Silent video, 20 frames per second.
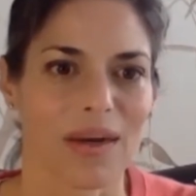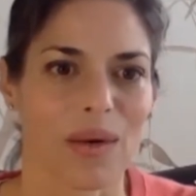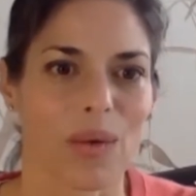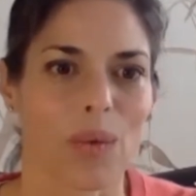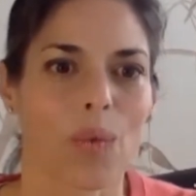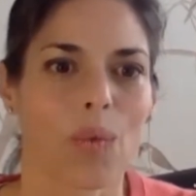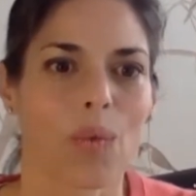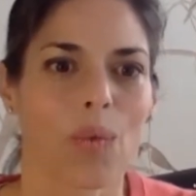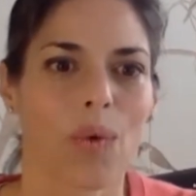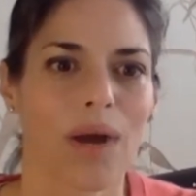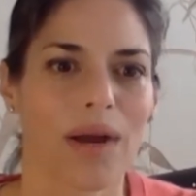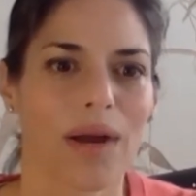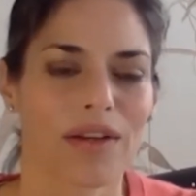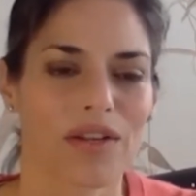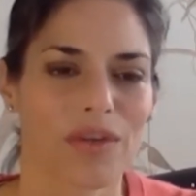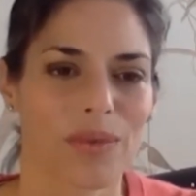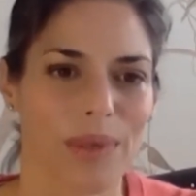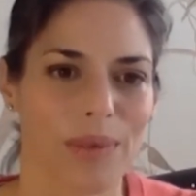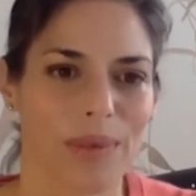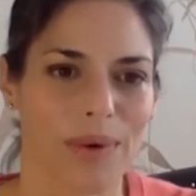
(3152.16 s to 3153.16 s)
what
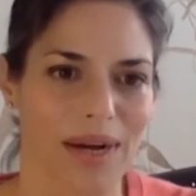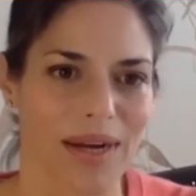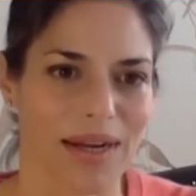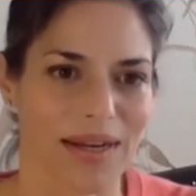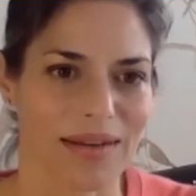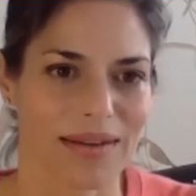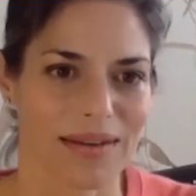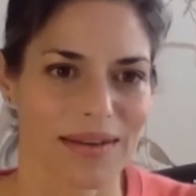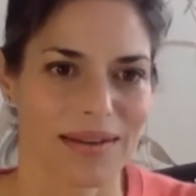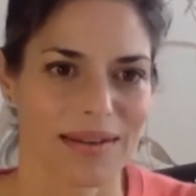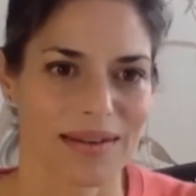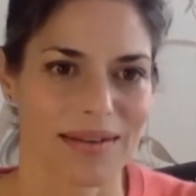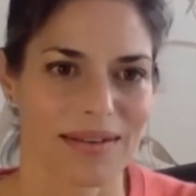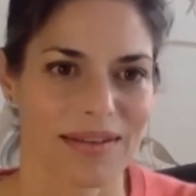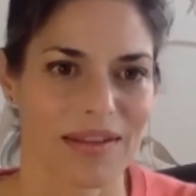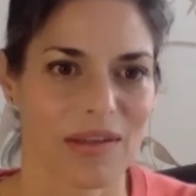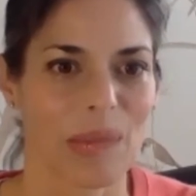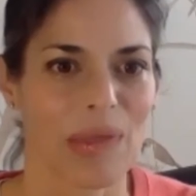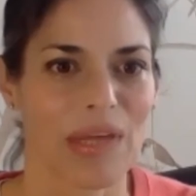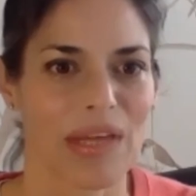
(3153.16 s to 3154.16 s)
do we want
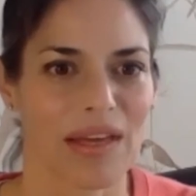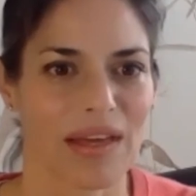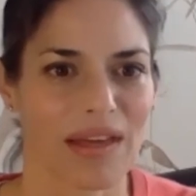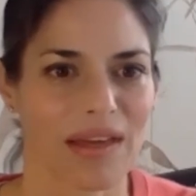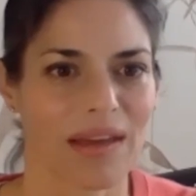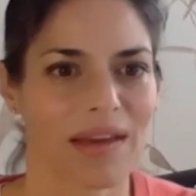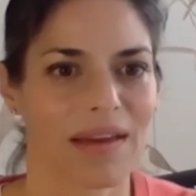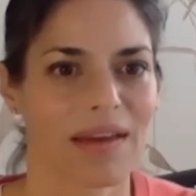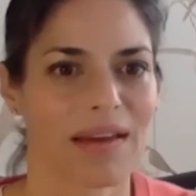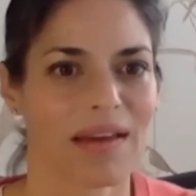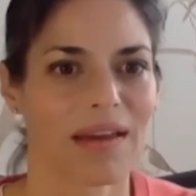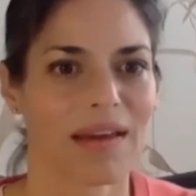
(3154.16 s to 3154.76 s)
to be,